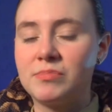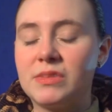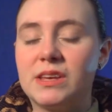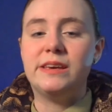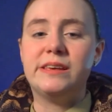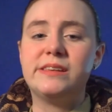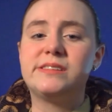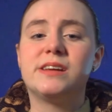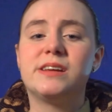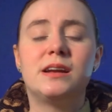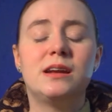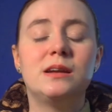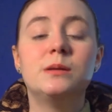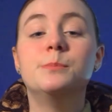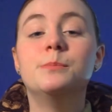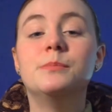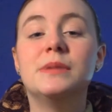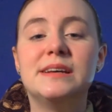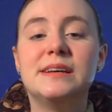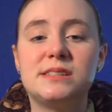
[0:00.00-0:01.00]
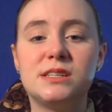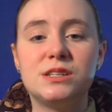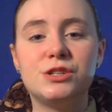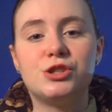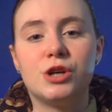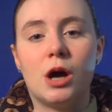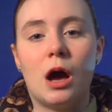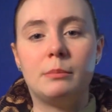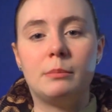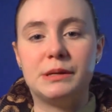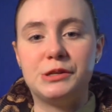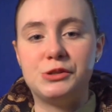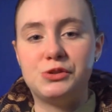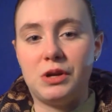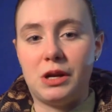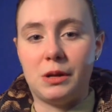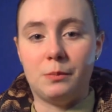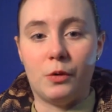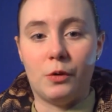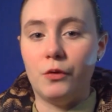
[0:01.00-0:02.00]
He's done an amazing job in
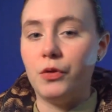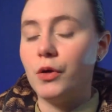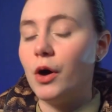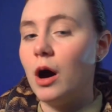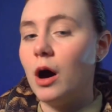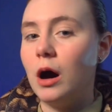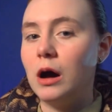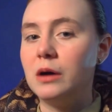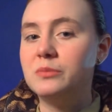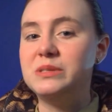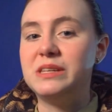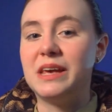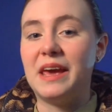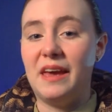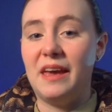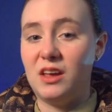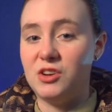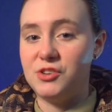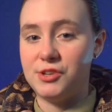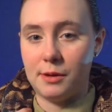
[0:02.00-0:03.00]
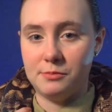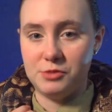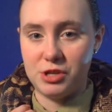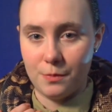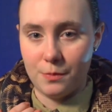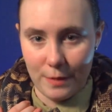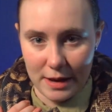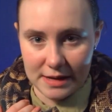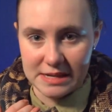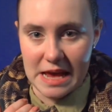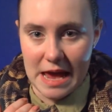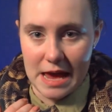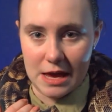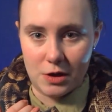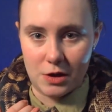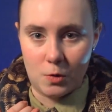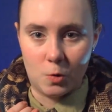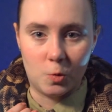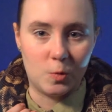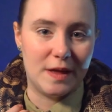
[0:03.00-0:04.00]
treating both Hobbs and Jub my
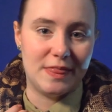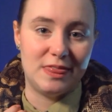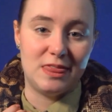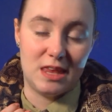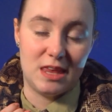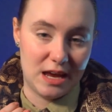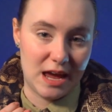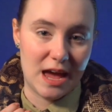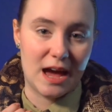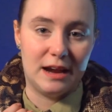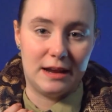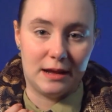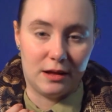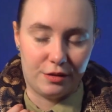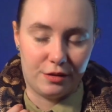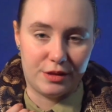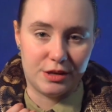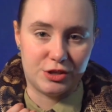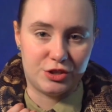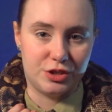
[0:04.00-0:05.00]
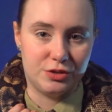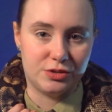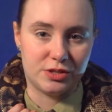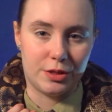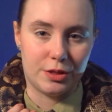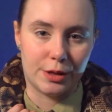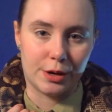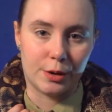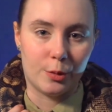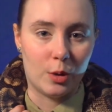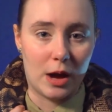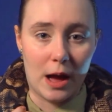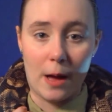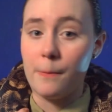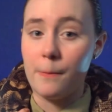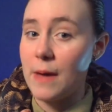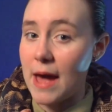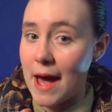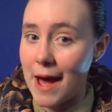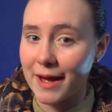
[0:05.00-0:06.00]
Tagu when they had health issues a little while
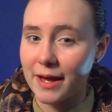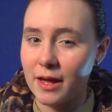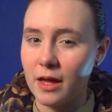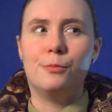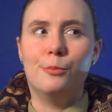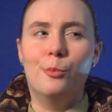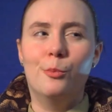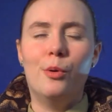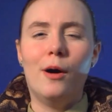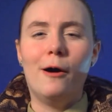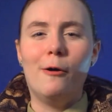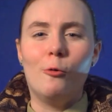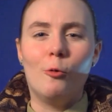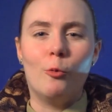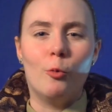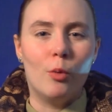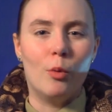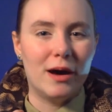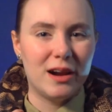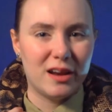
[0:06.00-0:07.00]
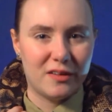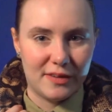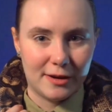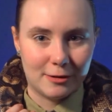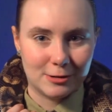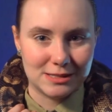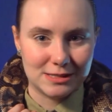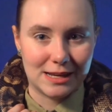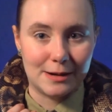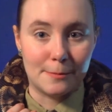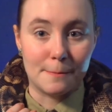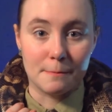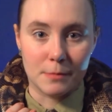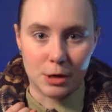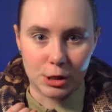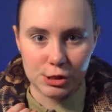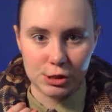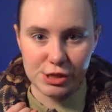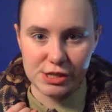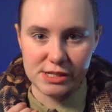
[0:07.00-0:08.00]
back. But what if it was an
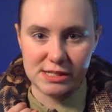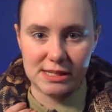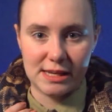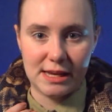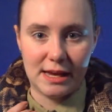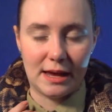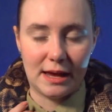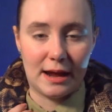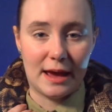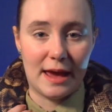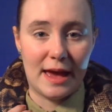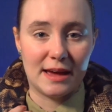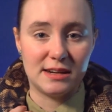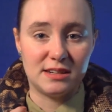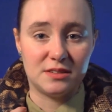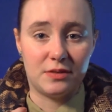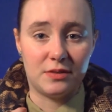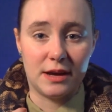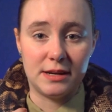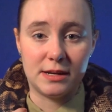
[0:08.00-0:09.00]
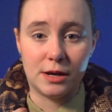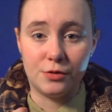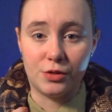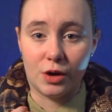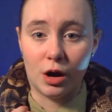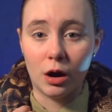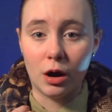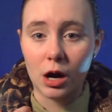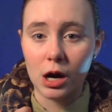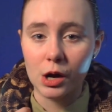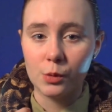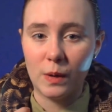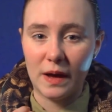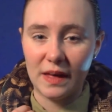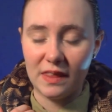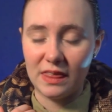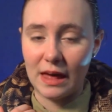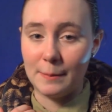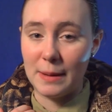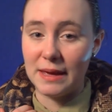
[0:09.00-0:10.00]
emergency and I had to find out the hard
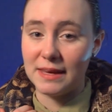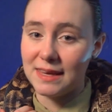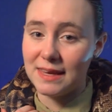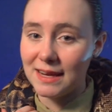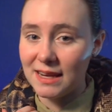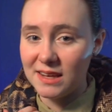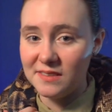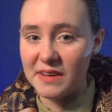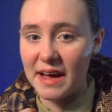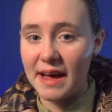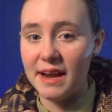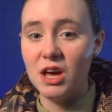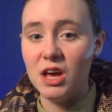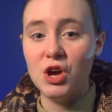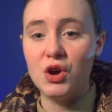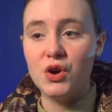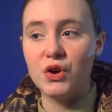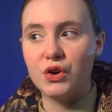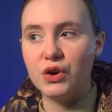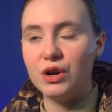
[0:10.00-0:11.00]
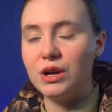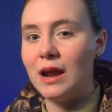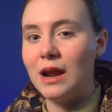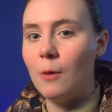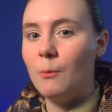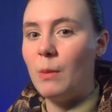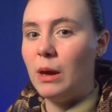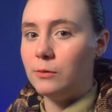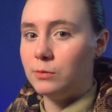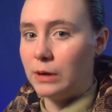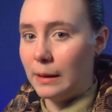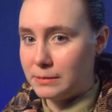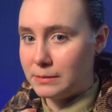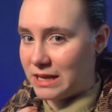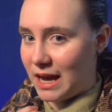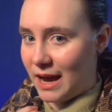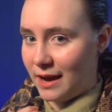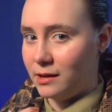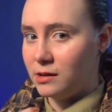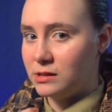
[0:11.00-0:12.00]
way that my kitty vet couldn't help my
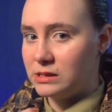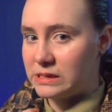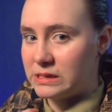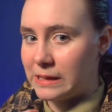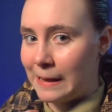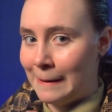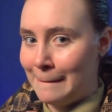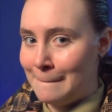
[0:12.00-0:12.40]
reptiles?